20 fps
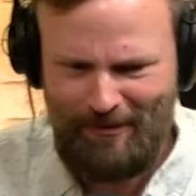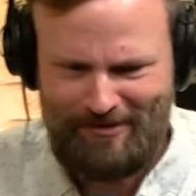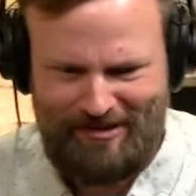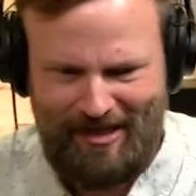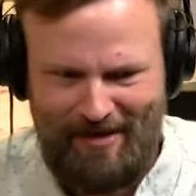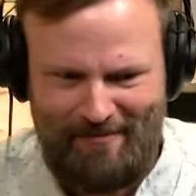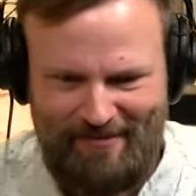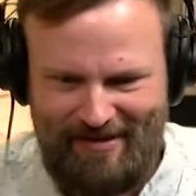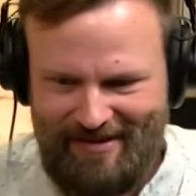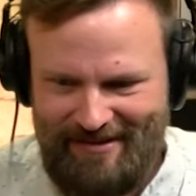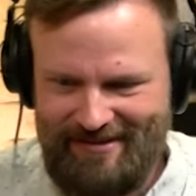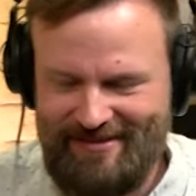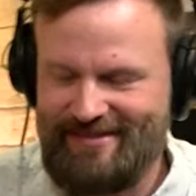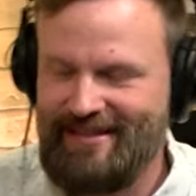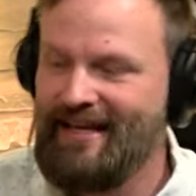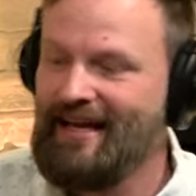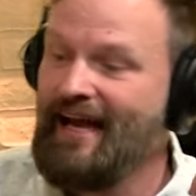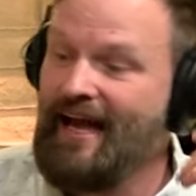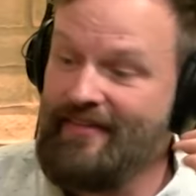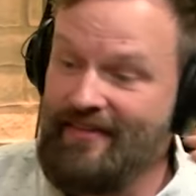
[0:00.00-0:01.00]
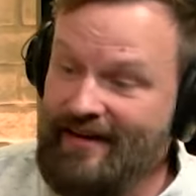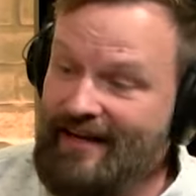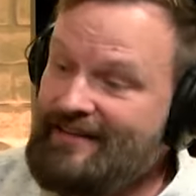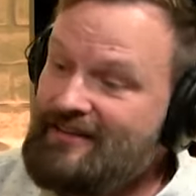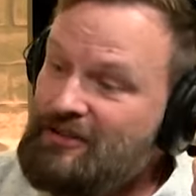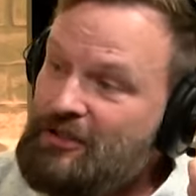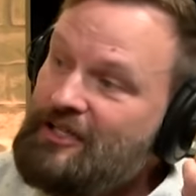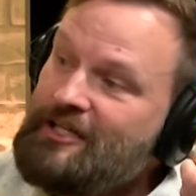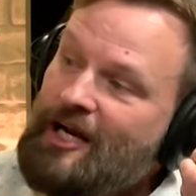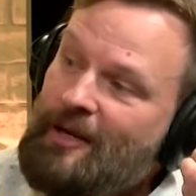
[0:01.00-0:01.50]
what that means. And then I had
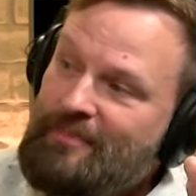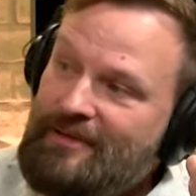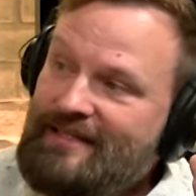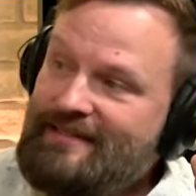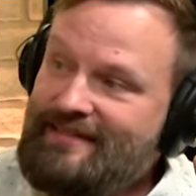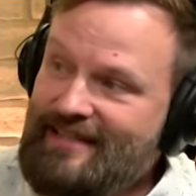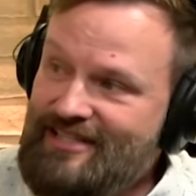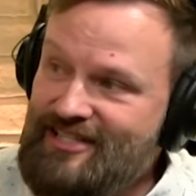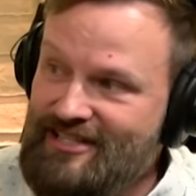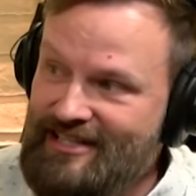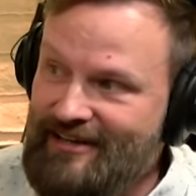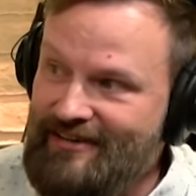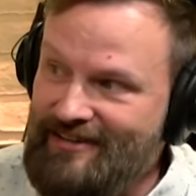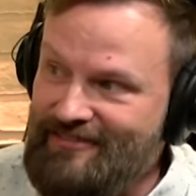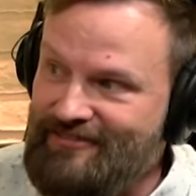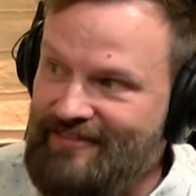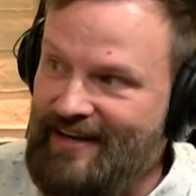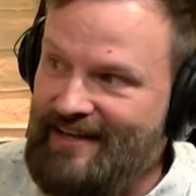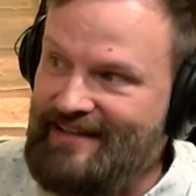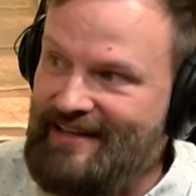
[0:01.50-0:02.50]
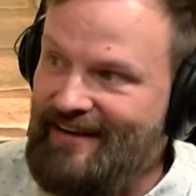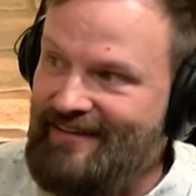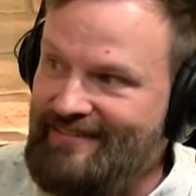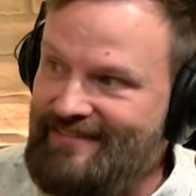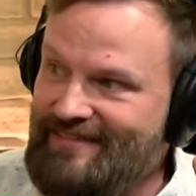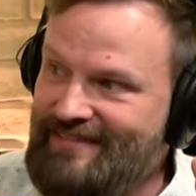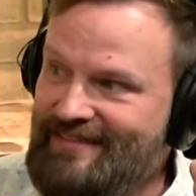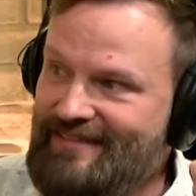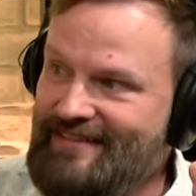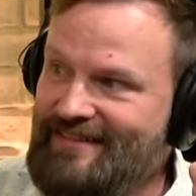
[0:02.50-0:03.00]
to look it up in a dictionary to find out.
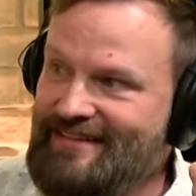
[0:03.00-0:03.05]
Oh,